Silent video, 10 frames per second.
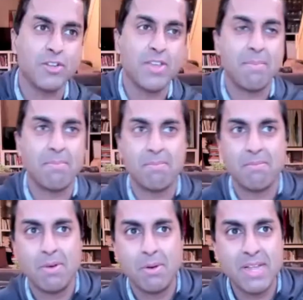that.
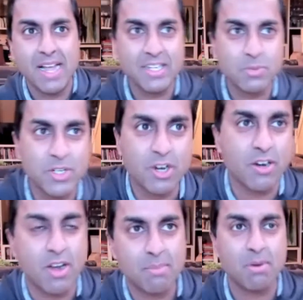Well, I guess we share a
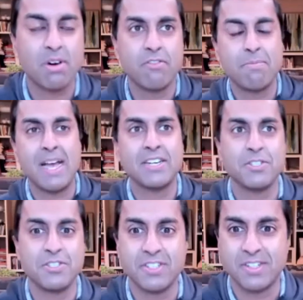number of
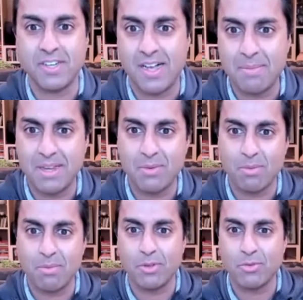passions in common. We're
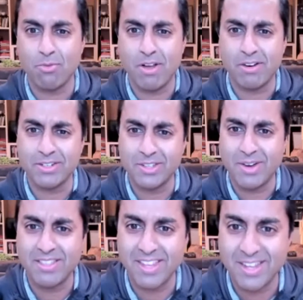both runners, though
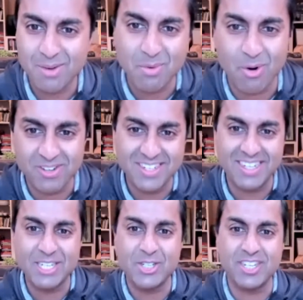I think you're more
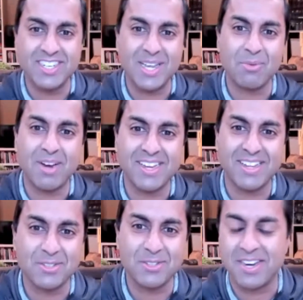diligent and
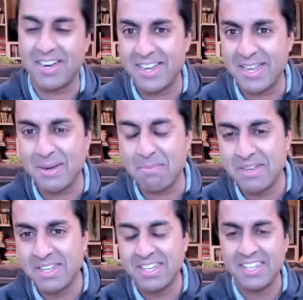regular than I am.
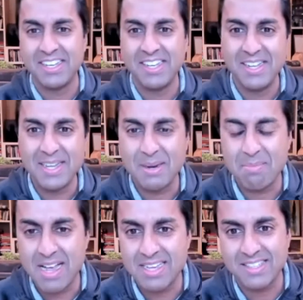In a
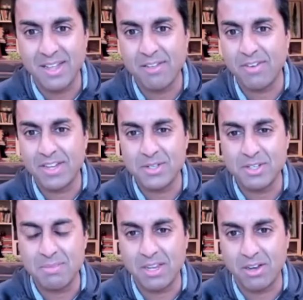past life, I used to
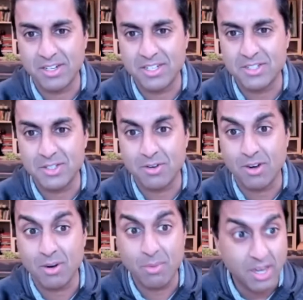be a long distance
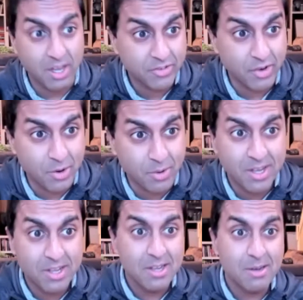runner. We also
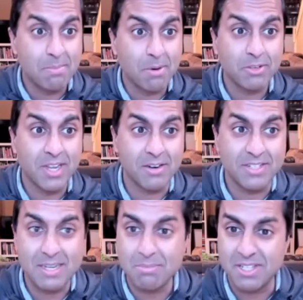both care
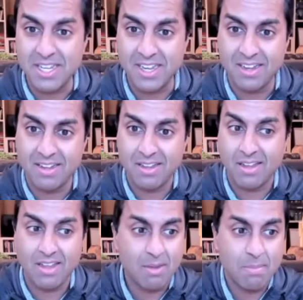deeply
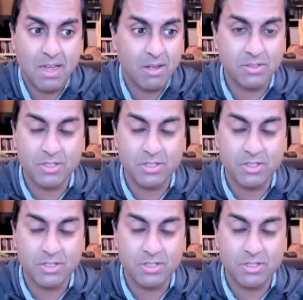about